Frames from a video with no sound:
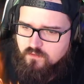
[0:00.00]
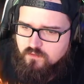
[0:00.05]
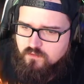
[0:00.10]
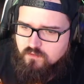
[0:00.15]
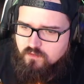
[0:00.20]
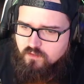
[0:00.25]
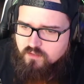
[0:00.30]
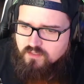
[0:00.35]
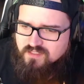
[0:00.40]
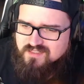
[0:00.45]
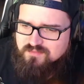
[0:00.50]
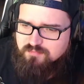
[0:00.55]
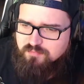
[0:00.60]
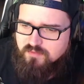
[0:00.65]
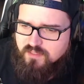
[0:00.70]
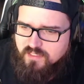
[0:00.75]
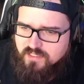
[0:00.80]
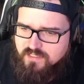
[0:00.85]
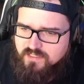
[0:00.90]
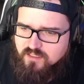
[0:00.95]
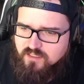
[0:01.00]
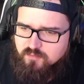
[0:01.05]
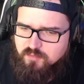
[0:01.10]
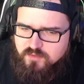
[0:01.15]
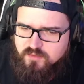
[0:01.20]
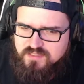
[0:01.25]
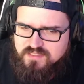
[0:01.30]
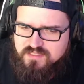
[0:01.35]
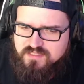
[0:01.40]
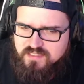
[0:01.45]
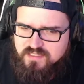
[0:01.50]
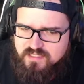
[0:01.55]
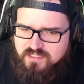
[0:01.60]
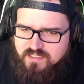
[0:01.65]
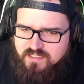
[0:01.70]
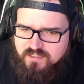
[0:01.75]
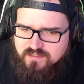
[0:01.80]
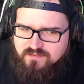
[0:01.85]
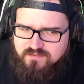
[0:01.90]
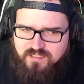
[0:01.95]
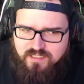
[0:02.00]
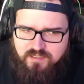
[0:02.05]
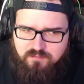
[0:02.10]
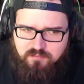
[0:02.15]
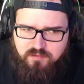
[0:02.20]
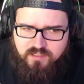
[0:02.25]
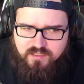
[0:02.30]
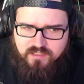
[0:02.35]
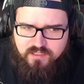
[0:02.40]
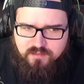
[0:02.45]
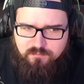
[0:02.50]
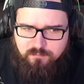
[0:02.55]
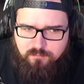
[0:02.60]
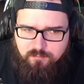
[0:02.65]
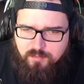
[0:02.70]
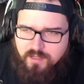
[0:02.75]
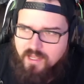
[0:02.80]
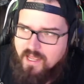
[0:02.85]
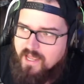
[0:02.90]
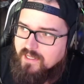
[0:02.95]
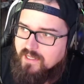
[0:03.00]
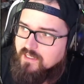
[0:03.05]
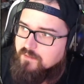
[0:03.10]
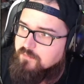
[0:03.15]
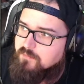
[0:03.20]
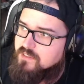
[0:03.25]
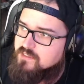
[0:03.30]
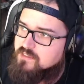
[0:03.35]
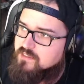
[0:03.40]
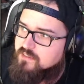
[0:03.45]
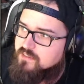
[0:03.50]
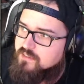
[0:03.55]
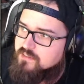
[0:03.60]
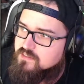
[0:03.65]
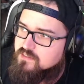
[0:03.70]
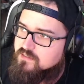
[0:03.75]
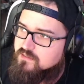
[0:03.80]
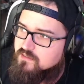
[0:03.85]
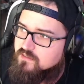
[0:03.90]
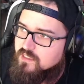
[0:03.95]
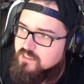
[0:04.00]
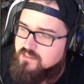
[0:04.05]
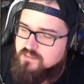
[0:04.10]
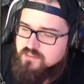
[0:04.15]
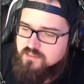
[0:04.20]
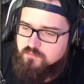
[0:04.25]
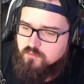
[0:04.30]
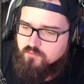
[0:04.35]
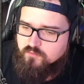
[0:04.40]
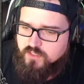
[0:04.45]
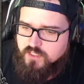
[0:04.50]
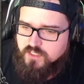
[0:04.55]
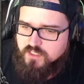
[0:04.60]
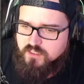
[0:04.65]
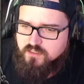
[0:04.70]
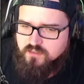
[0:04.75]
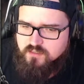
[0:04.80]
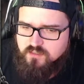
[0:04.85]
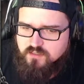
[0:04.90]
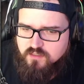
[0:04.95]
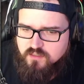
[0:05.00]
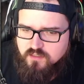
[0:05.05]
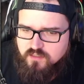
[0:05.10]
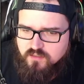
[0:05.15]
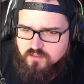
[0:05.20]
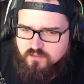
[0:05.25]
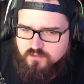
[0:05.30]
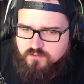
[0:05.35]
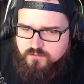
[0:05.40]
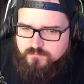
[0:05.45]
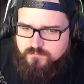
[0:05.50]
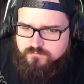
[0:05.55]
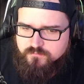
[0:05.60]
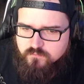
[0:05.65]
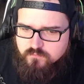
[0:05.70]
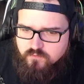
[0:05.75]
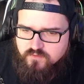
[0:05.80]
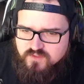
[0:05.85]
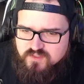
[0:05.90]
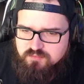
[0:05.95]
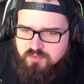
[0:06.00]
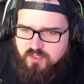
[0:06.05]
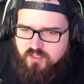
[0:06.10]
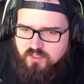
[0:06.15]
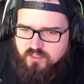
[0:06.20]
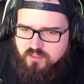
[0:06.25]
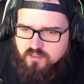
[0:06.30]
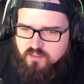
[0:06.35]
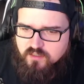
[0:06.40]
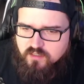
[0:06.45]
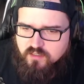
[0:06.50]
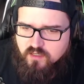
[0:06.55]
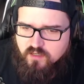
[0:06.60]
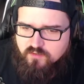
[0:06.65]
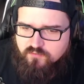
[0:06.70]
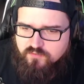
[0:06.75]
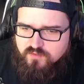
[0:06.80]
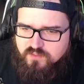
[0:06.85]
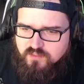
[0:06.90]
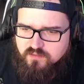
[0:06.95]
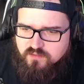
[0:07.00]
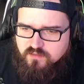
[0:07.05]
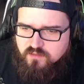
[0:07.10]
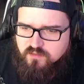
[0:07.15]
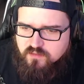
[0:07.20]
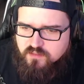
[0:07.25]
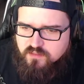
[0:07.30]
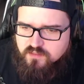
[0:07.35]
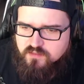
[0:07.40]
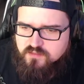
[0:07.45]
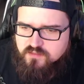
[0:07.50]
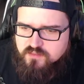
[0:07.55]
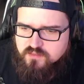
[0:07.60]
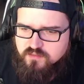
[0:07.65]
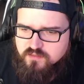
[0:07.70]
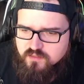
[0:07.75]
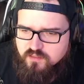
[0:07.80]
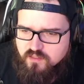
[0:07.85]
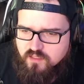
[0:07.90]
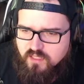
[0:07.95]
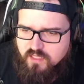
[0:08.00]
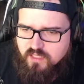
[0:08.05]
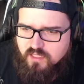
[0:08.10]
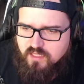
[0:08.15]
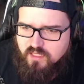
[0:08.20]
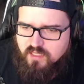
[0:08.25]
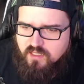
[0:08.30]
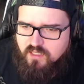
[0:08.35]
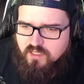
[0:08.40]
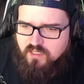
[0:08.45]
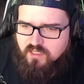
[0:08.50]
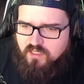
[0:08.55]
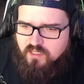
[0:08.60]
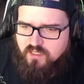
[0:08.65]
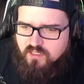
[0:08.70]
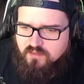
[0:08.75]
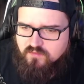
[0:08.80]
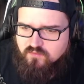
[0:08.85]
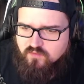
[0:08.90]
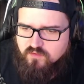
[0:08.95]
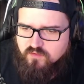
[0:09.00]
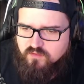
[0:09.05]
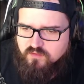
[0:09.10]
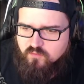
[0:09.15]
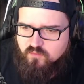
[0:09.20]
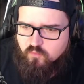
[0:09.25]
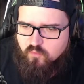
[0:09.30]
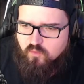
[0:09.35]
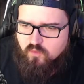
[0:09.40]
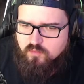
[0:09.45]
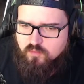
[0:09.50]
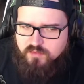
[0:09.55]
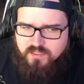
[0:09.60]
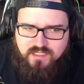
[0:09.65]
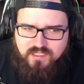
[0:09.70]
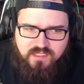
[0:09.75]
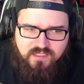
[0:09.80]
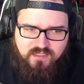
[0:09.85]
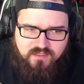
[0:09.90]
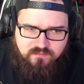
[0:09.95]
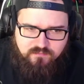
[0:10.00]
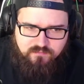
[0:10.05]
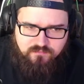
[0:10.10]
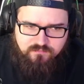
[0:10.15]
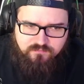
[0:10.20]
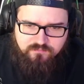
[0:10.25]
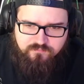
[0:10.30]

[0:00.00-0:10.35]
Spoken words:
On display. Narbo is sitting at a table in the back. I'm guessing that's him over there. with his bodyguard half in the darkness at the wall behind him.